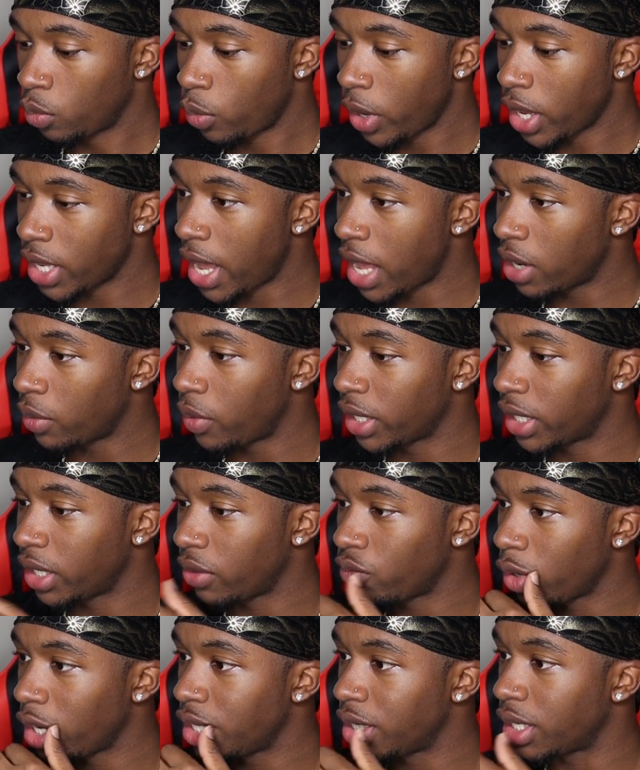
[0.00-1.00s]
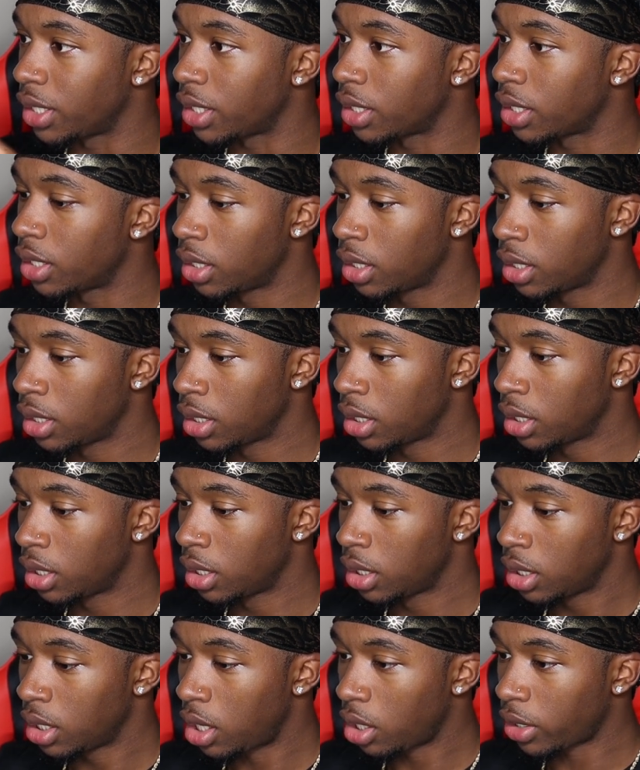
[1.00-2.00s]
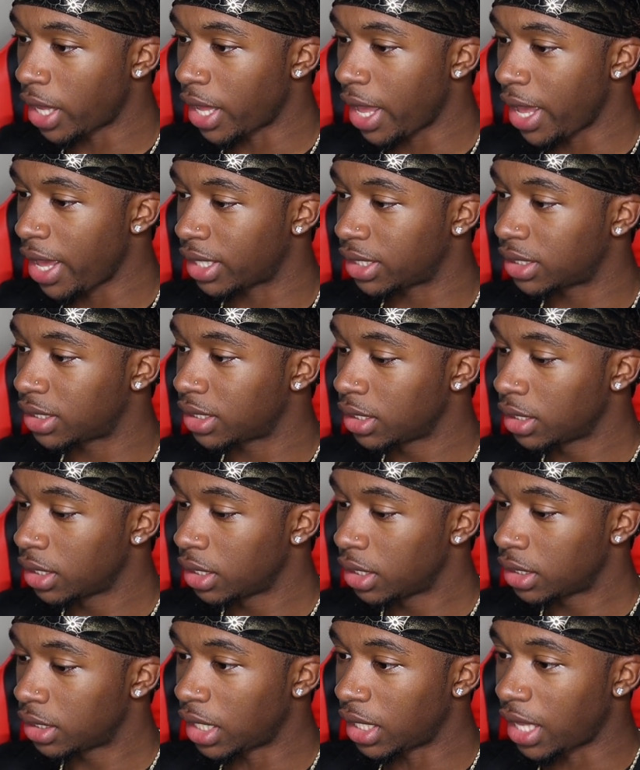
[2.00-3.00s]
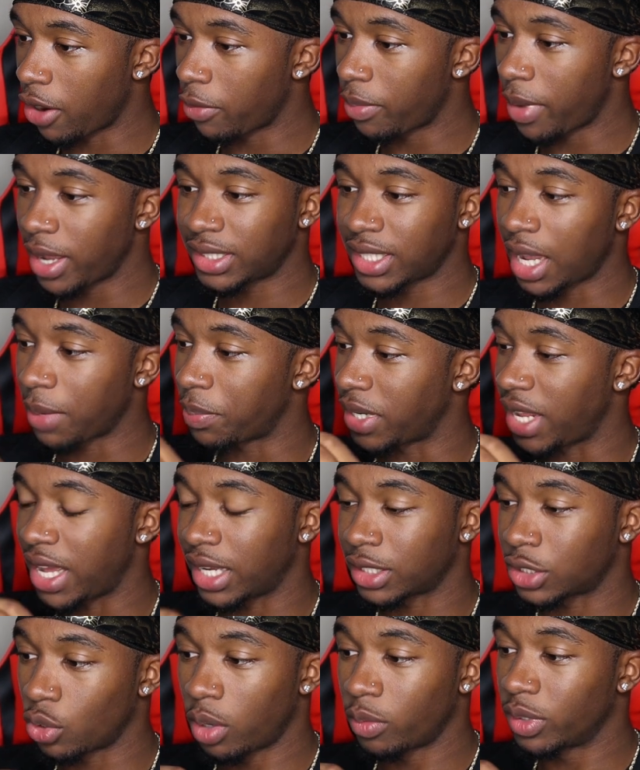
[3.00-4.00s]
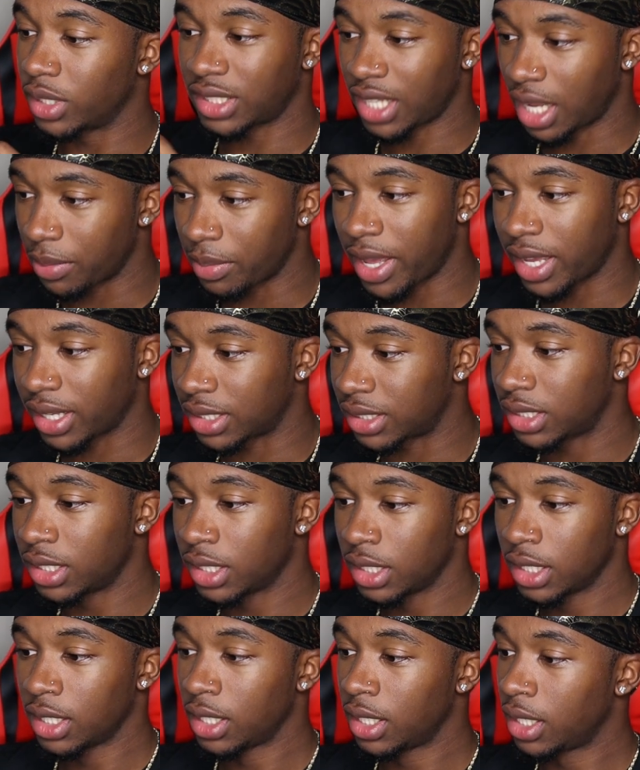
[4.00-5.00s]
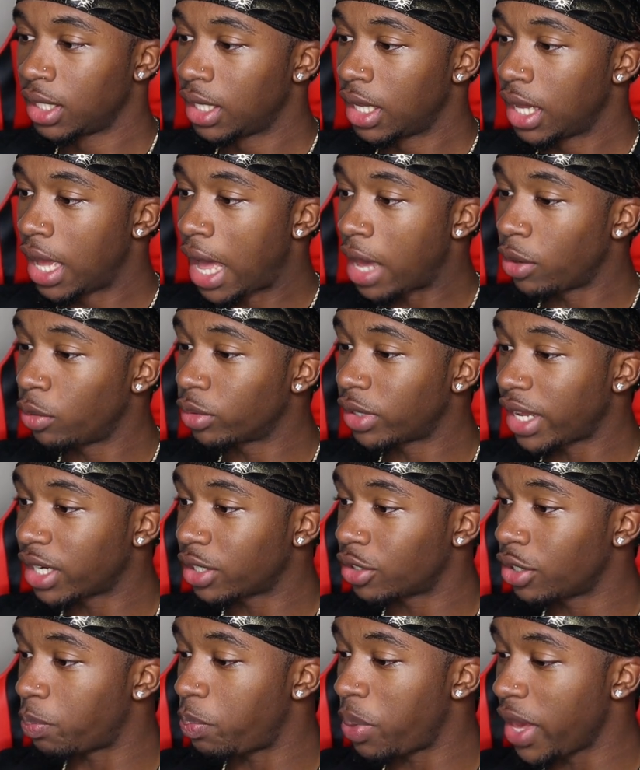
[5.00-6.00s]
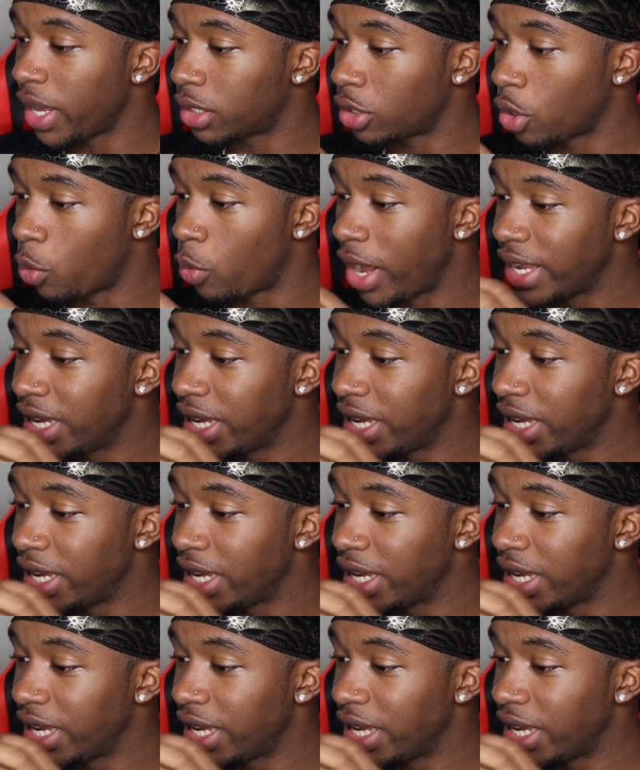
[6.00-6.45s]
Wait, how do I get rated? Okay, X. They, everybody type in X. I want to type X. I don't got a good pick, though.